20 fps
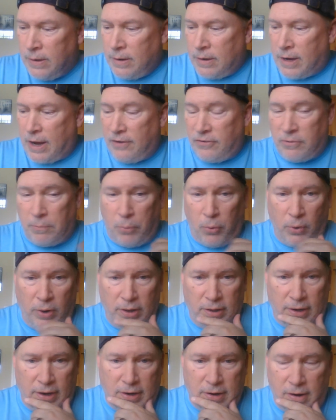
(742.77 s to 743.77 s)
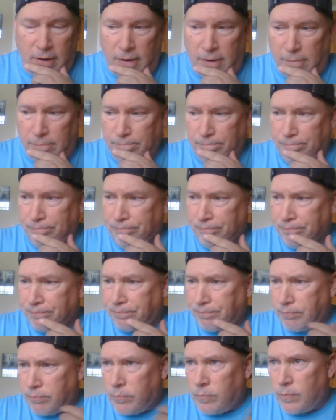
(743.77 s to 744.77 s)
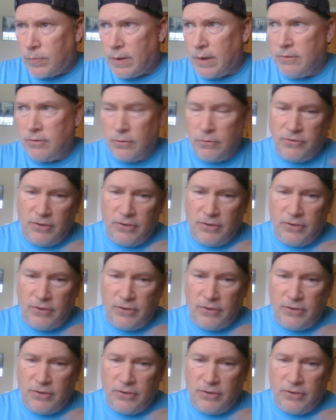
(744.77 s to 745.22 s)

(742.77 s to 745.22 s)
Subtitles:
Case in point, like so